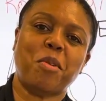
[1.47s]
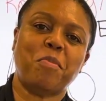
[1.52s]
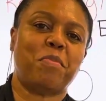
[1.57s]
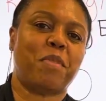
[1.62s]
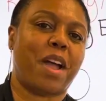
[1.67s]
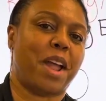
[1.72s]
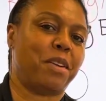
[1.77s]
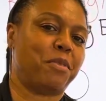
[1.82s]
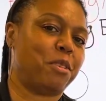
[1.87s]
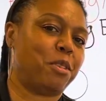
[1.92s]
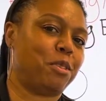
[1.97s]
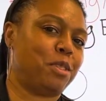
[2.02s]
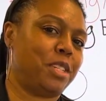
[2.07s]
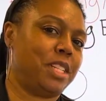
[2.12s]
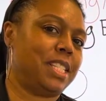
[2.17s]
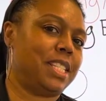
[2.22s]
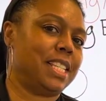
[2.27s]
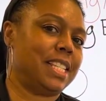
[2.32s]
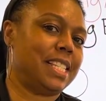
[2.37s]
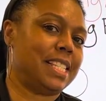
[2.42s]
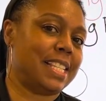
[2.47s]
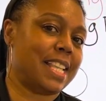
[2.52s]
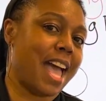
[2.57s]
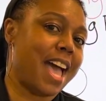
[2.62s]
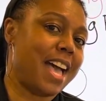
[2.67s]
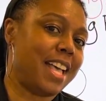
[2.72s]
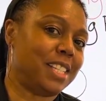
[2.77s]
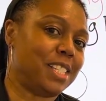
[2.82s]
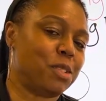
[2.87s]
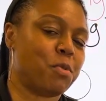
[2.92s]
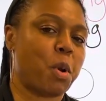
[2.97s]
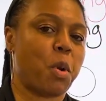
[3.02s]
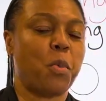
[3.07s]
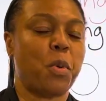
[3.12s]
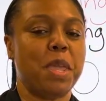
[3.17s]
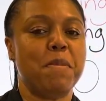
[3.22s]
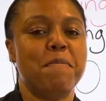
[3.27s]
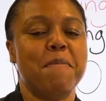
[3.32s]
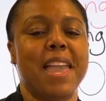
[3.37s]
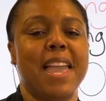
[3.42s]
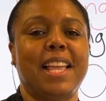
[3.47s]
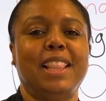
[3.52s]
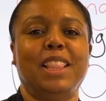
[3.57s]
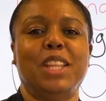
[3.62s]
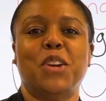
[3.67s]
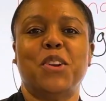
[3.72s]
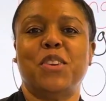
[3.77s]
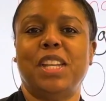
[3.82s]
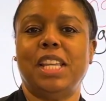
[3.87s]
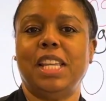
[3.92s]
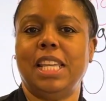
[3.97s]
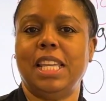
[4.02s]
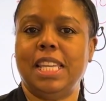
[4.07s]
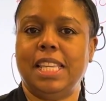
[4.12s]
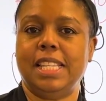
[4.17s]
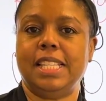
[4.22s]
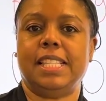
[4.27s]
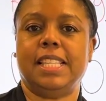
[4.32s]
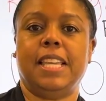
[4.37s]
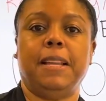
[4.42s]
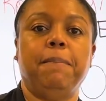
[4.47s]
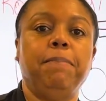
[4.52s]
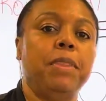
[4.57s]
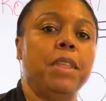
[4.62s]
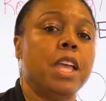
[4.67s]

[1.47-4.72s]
Bright Road to Success, where we make learning easy.